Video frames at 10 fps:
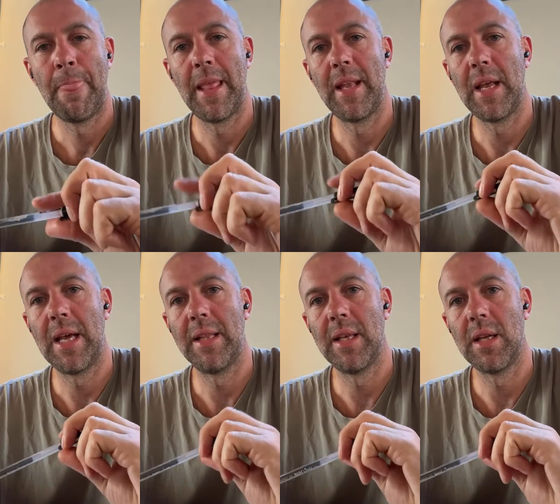and
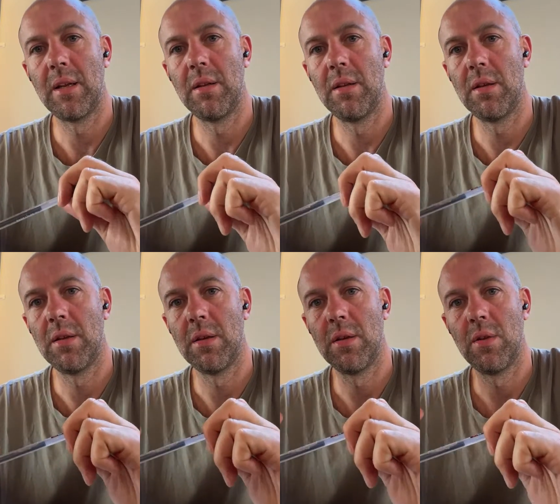add that
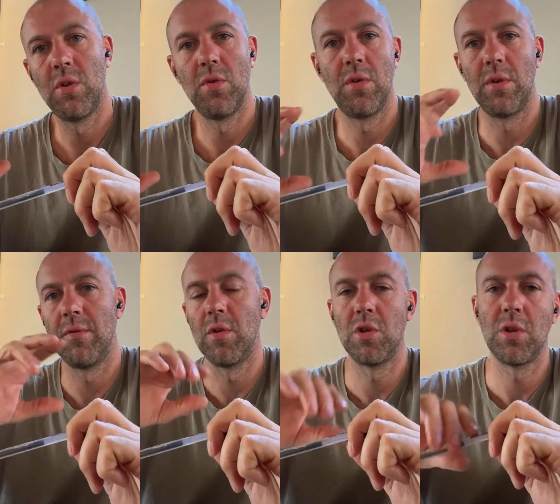to the
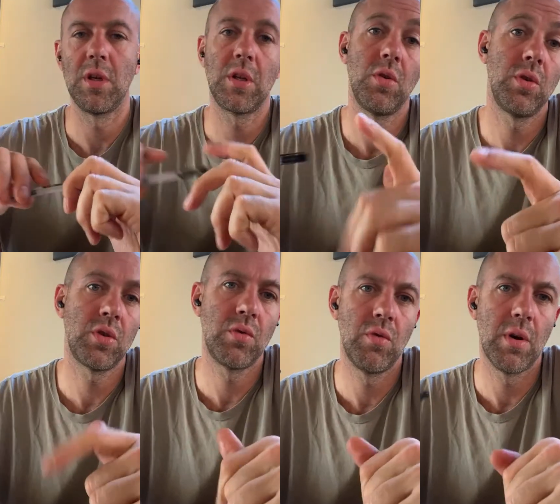inversion. It could
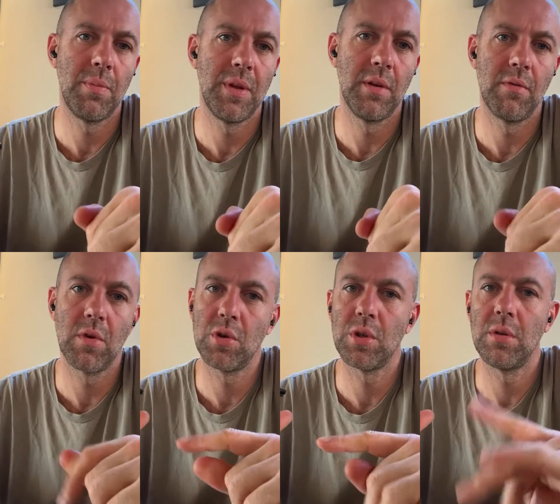screw up the
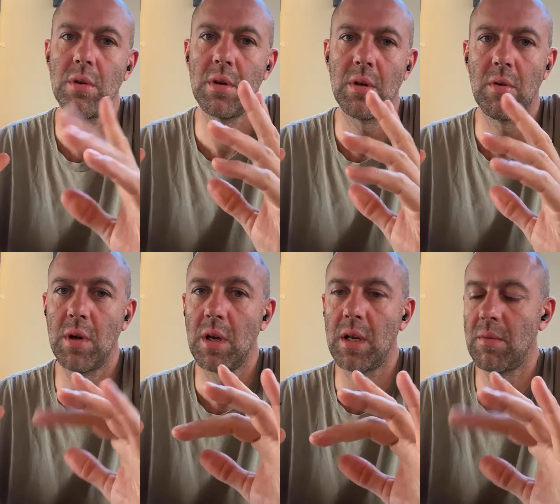inversion or
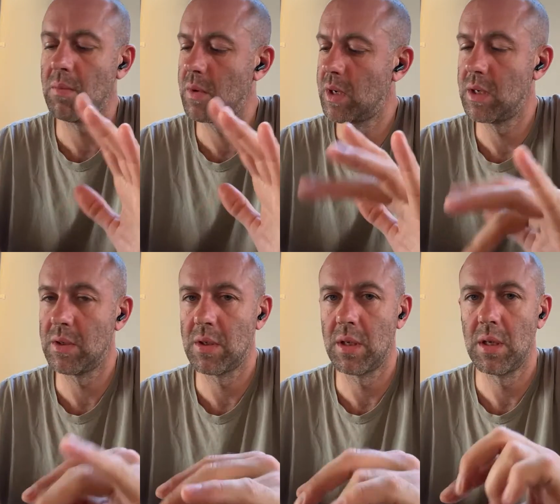not. We're going to
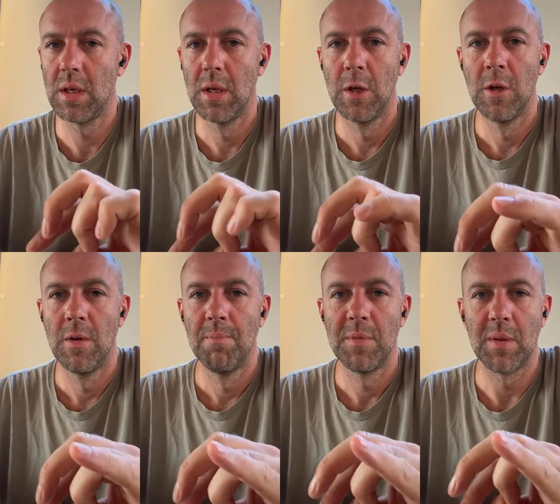see
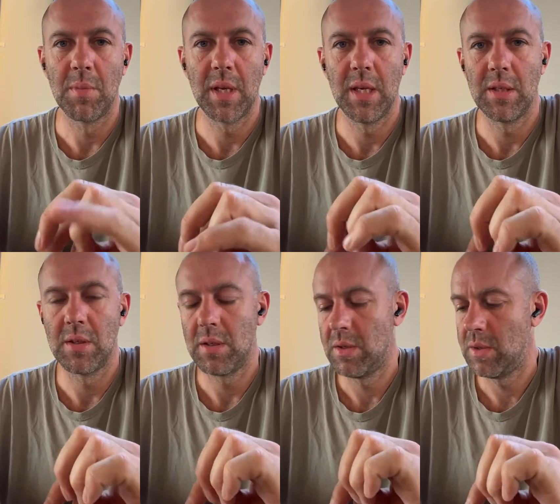some
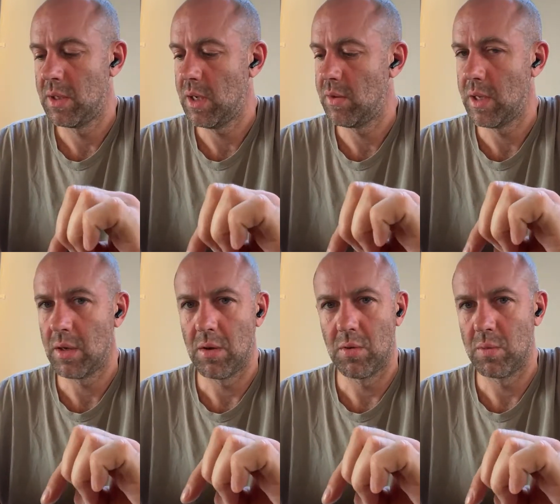cases and see how that
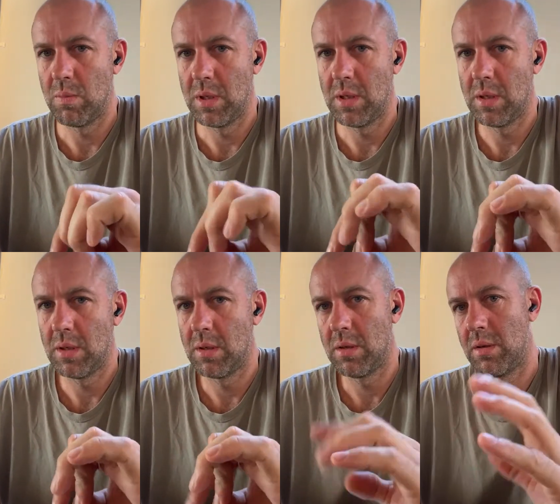goes.
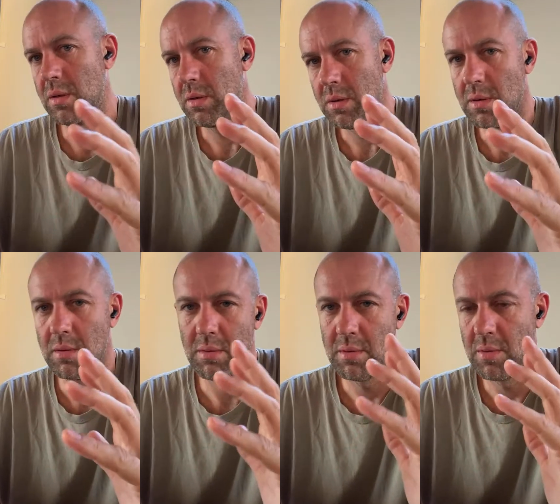
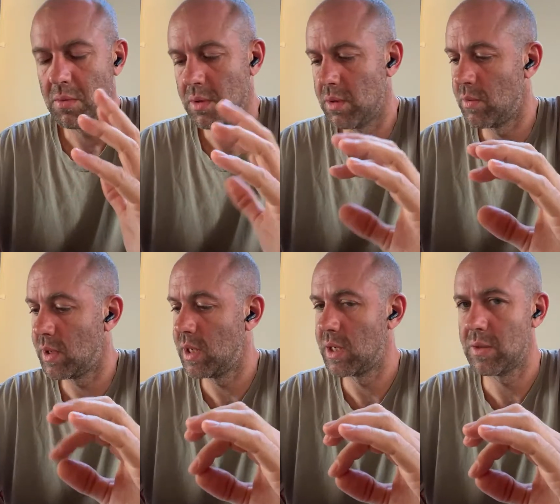But we
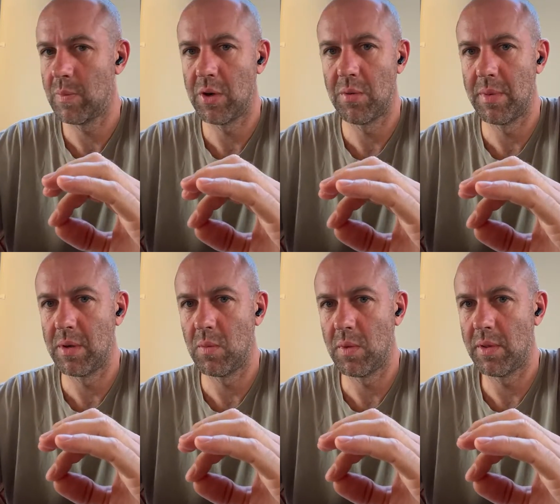can
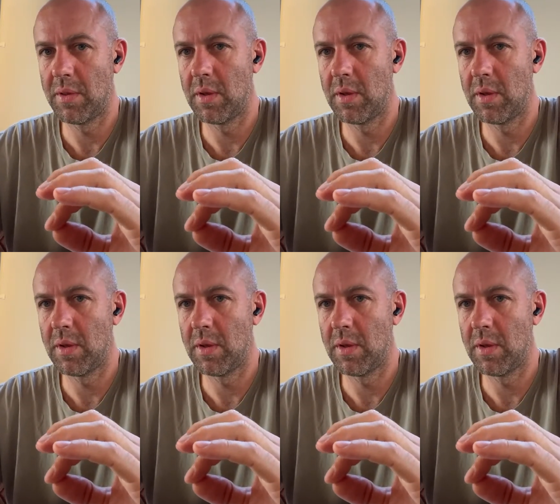experiment with